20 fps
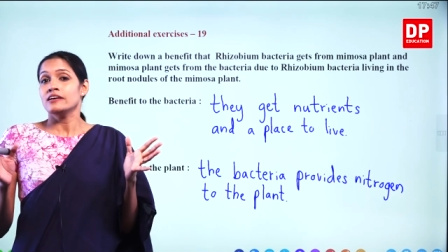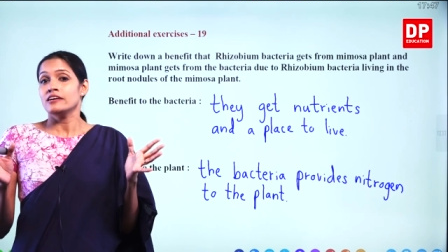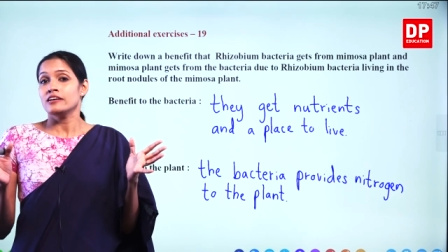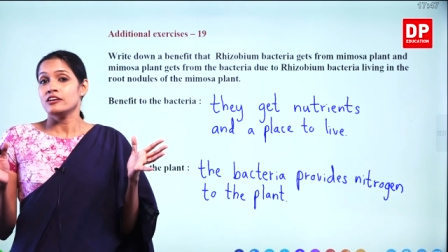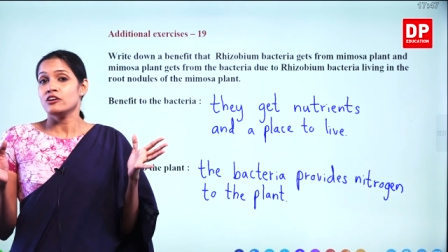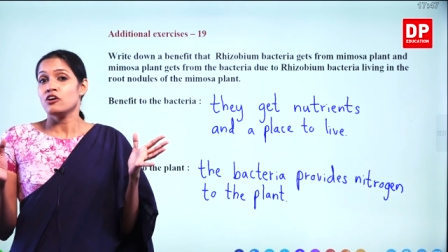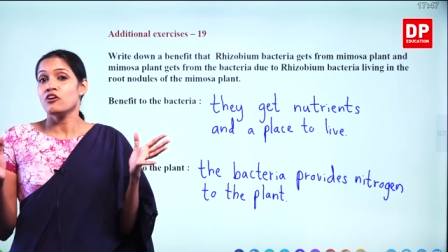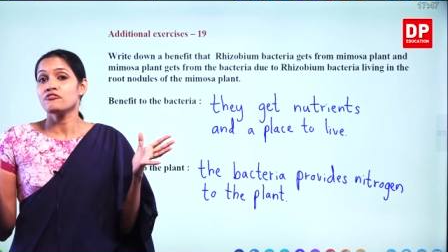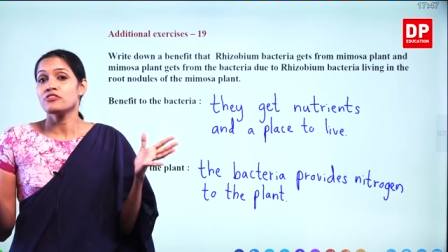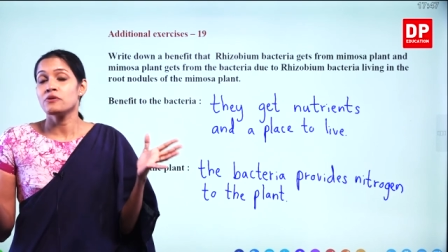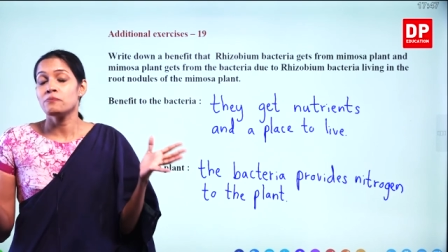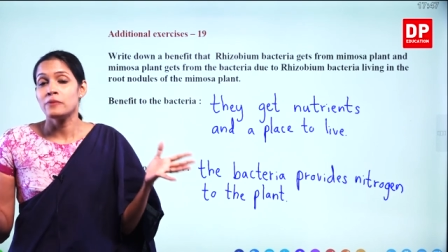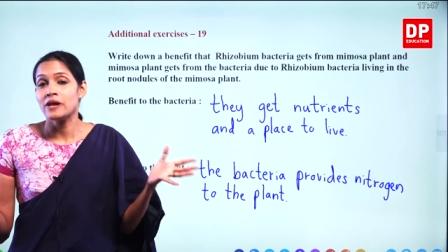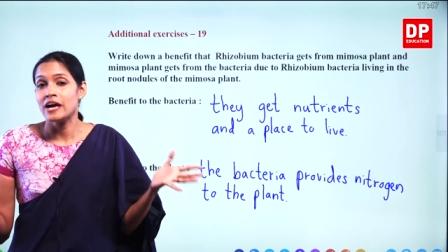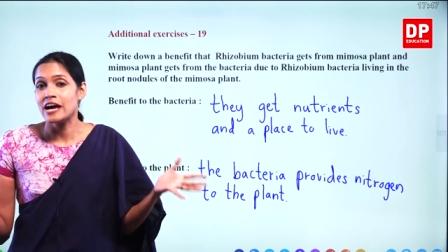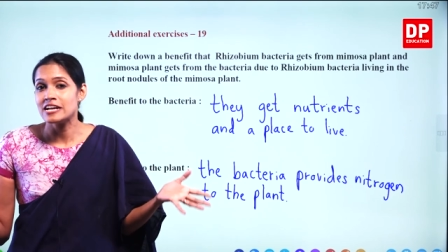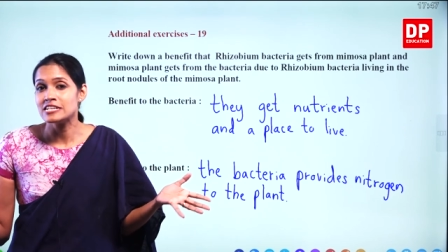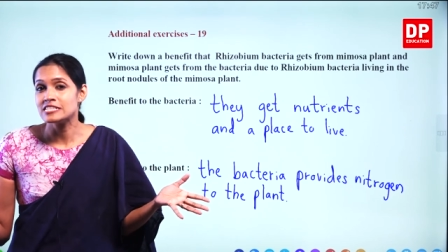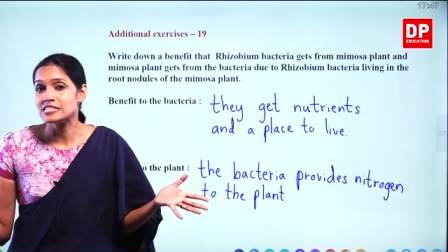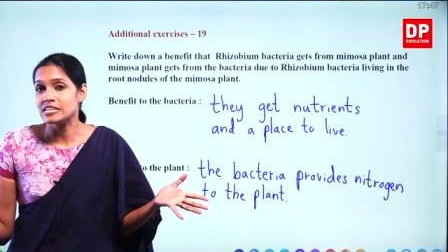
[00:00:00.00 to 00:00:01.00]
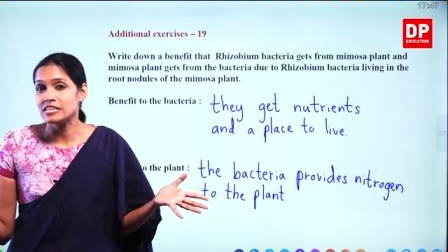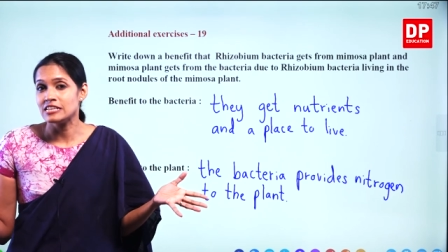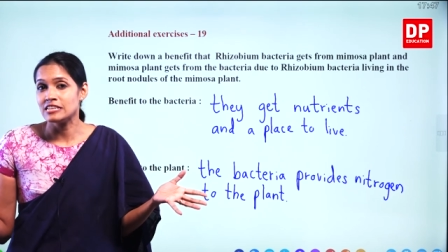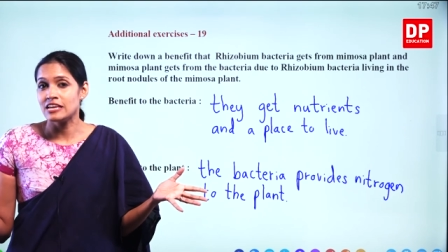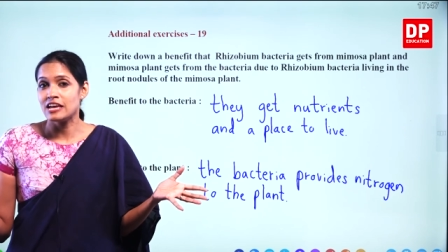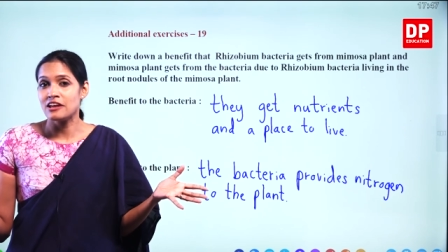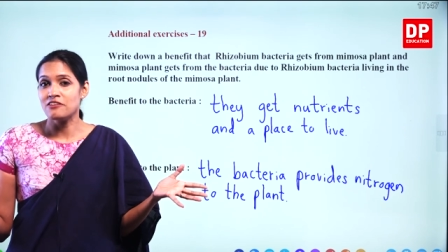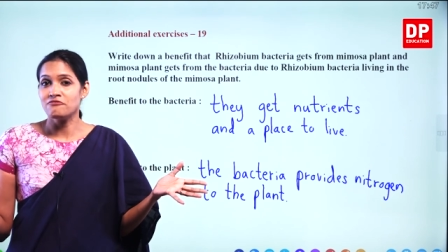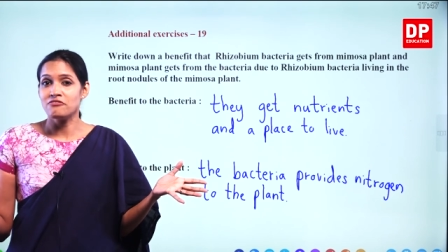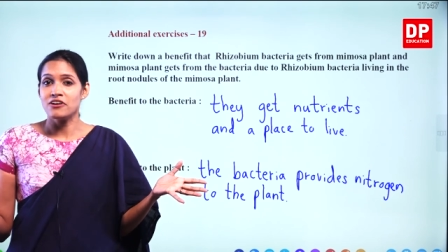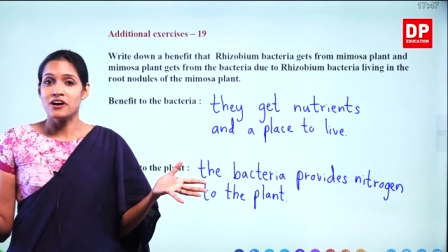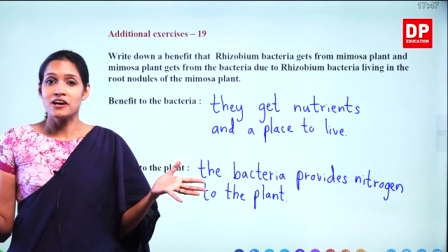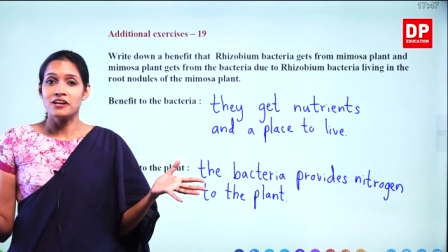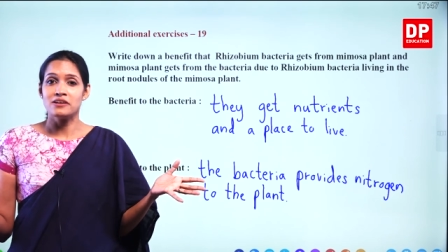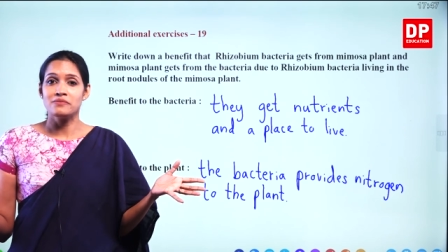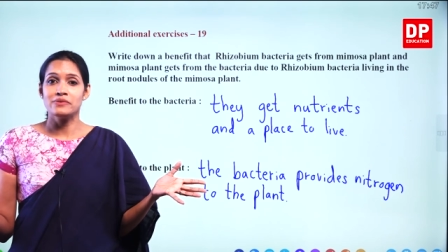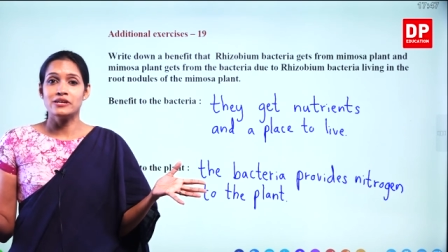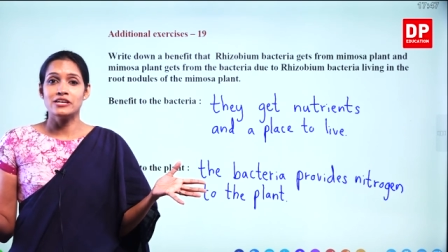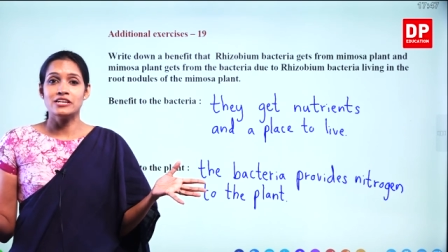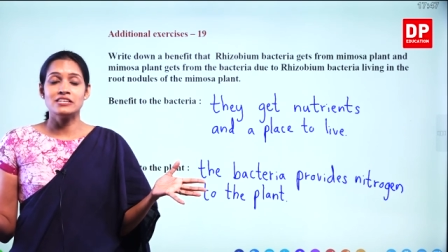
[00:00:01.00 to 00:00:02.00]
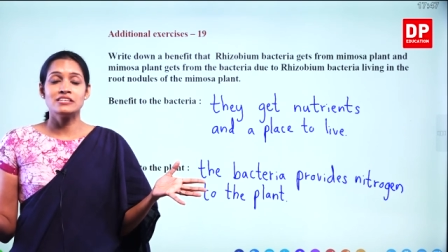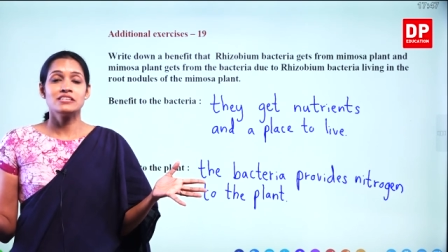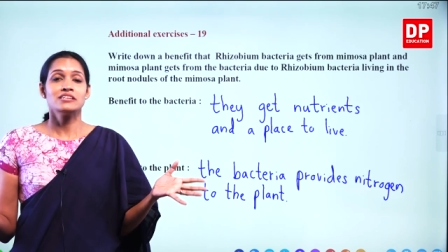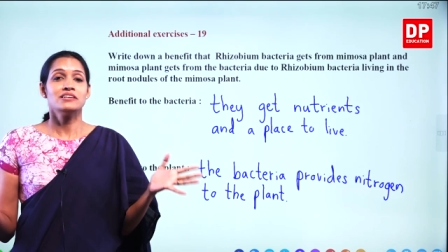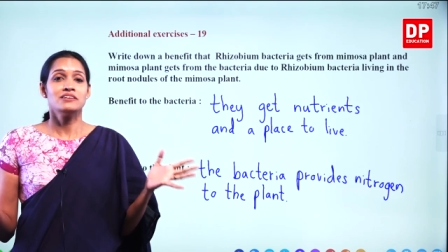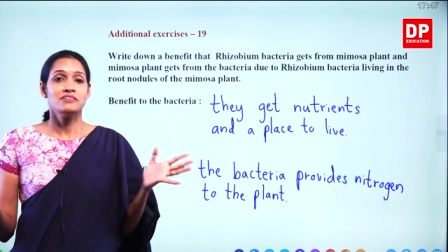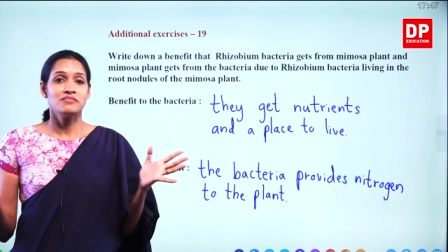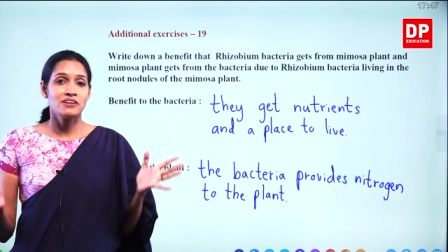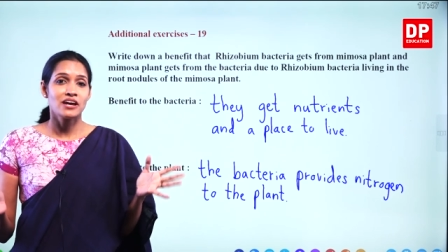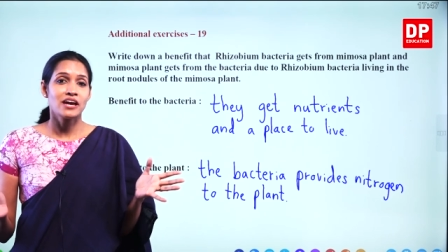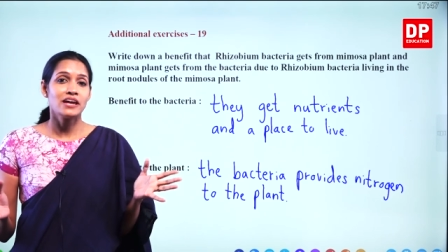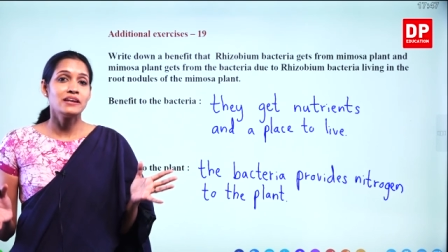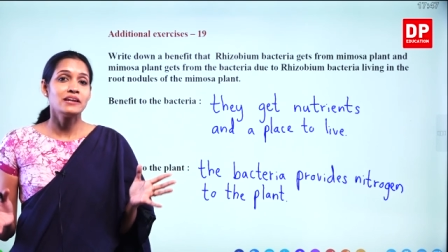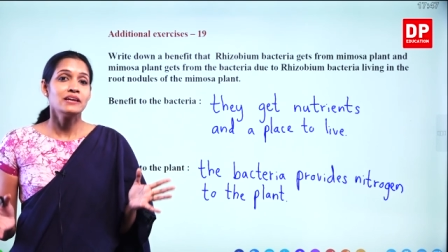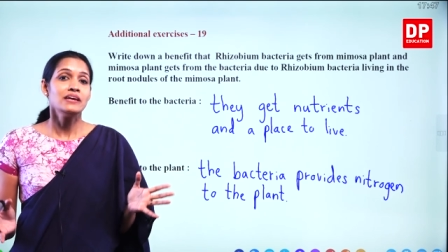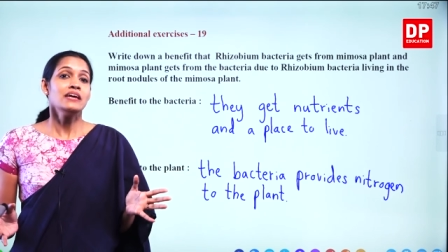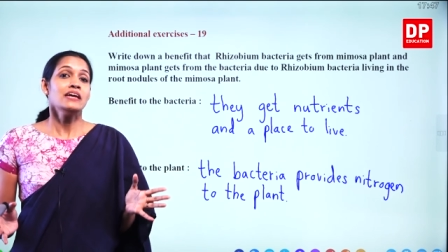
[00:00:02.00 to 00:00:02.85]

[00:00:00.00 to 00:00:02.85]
uh, of the plants in the environment, right?